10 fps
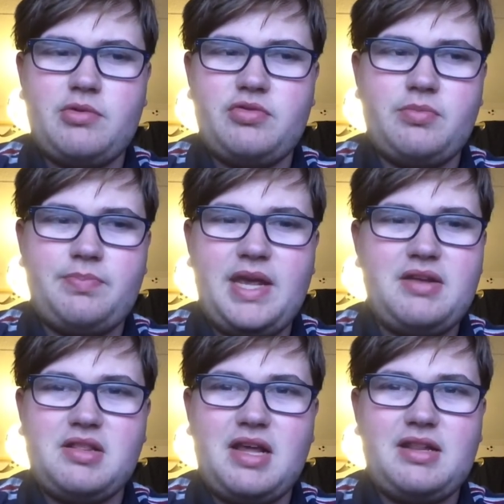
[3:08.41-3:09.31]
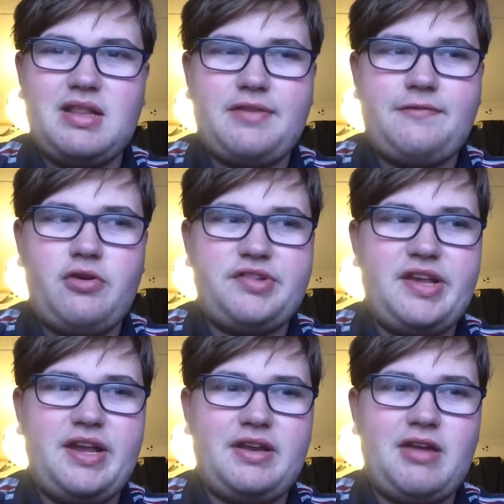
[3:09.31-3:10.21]
They was unbeaten like the last
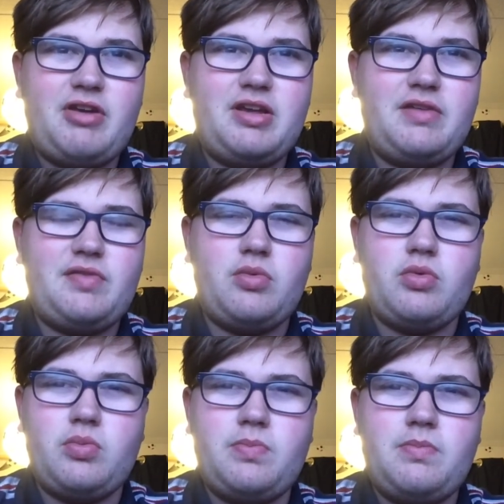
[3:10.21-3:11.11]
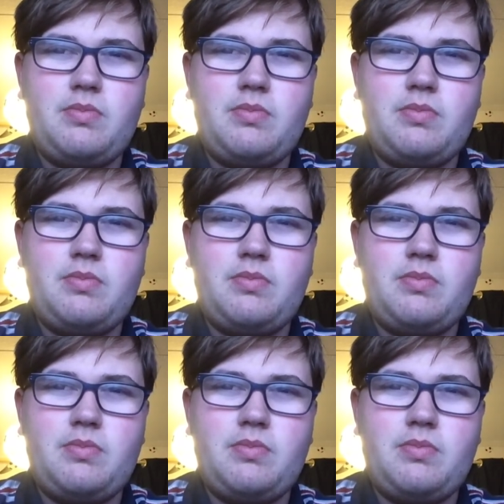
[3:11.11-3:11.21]
14. I reckon if they would have